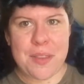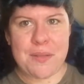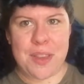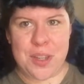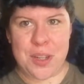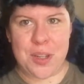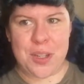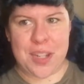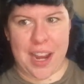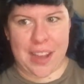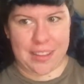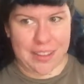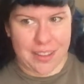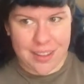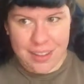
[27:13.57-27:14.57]
vintage
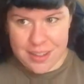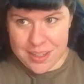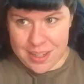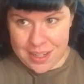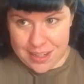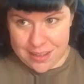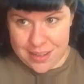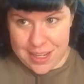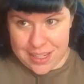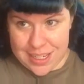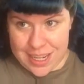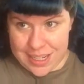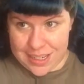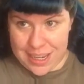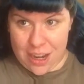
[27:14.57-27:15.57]
styling, because it
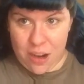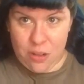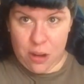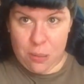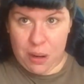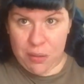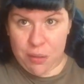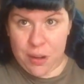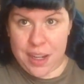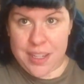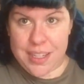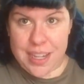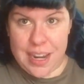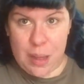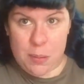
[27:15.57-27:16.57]
takes care of all my
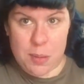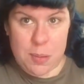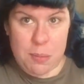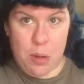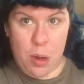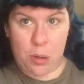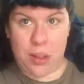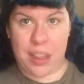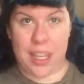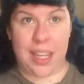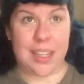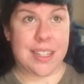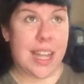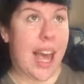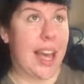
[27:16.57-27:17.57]
frizz. It helps me mold
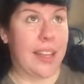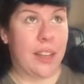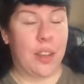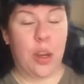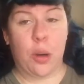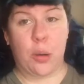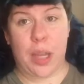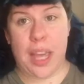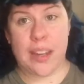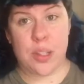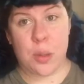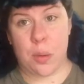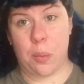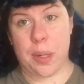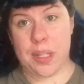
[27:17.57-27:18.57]
things. I could go get
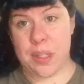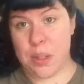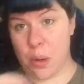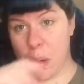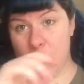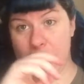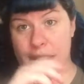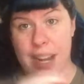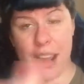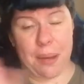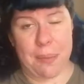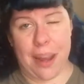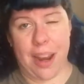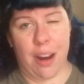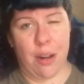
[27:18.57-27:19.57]
into a windstorm right now.
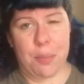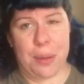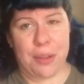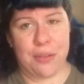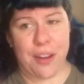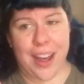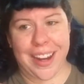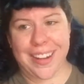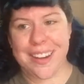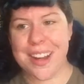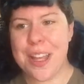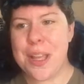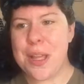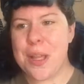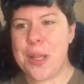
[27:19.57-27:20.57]
My hair would be fine.
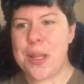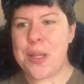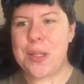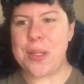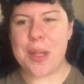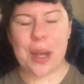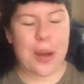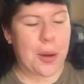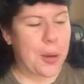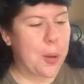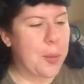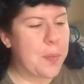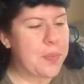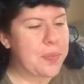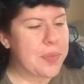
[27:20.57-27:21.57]

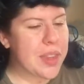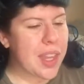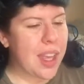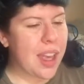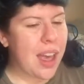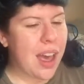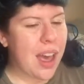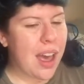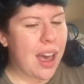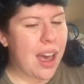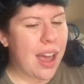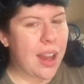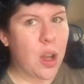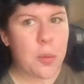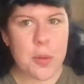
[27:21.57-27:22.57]
So
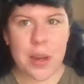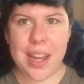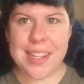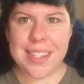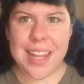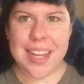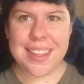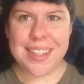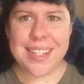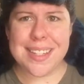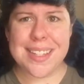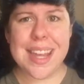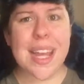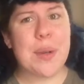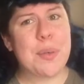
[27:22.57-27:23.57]
I hope you guys like
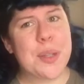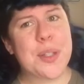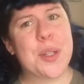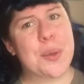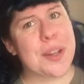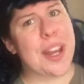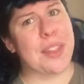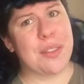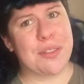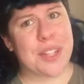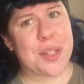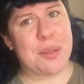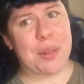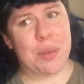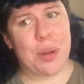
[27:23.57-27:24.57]
this. I will do another
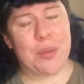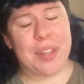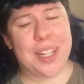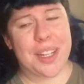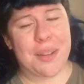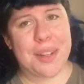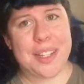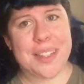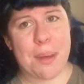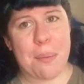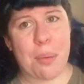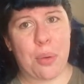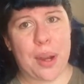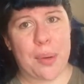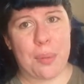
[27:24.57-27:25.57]
victory roll video at some
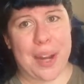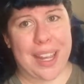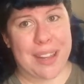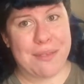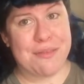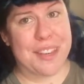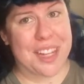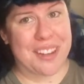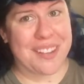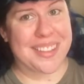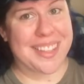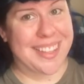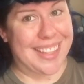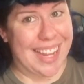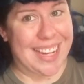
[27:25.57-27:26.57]
point when I can figure out
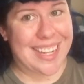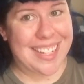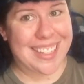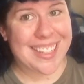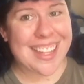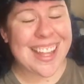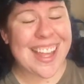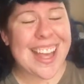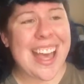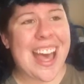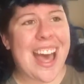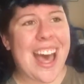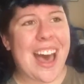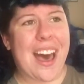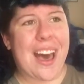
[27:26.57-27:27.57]
the lighting.
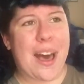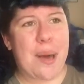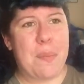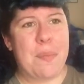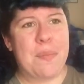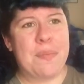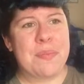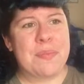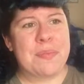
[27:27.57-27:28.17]
And